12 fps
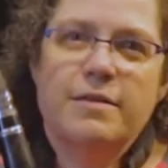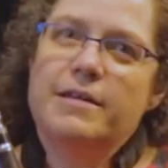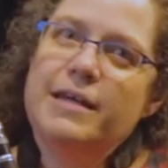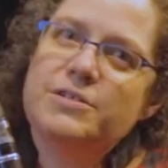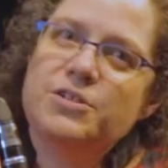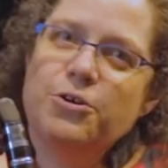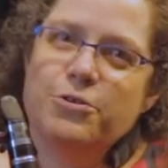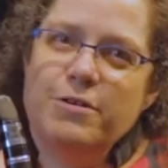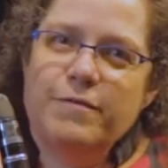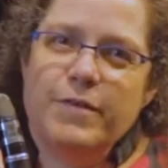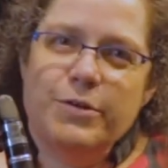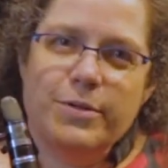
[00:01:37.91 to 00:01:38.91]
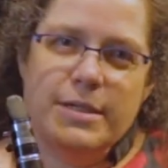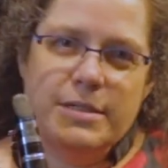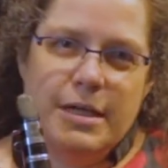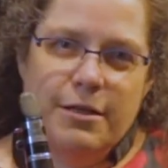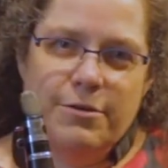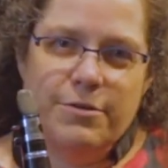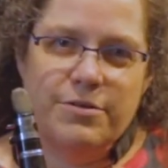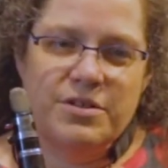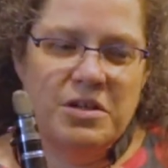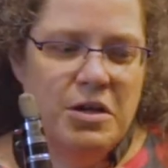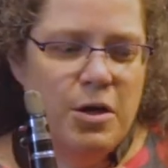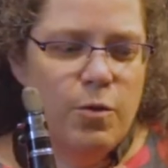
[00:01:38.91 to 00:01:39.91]
The next alternate fingerings I
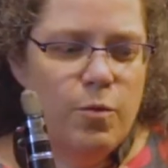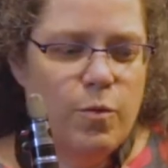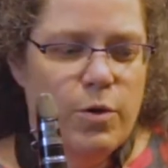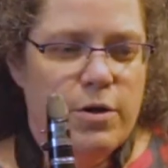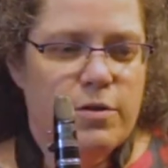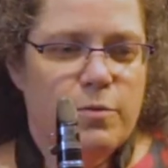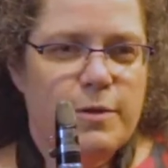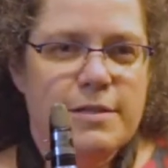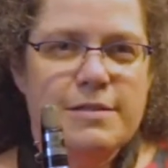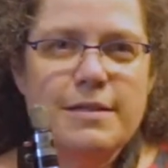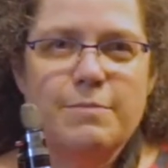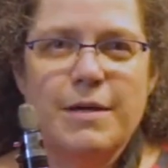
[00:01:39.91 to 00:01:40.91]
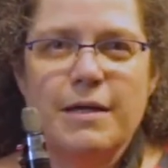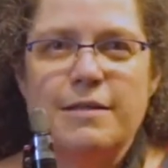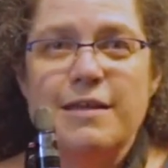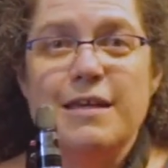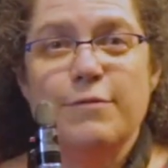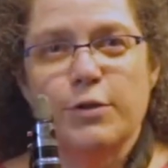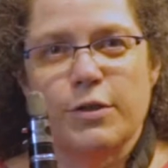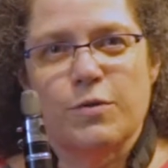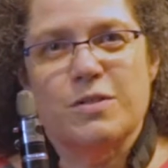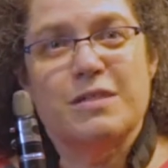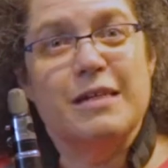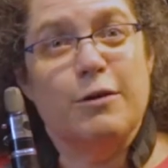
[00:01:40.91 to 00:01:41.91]
learned were the ones that make the evil
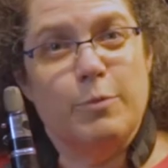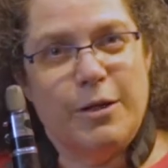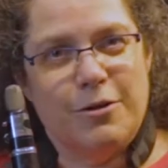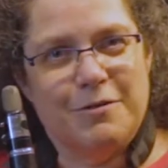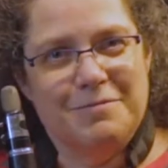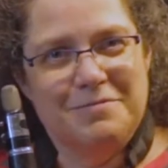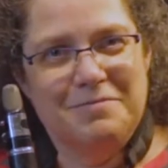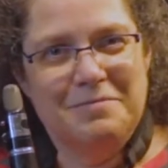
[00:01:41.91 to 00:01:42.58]
notes sound better.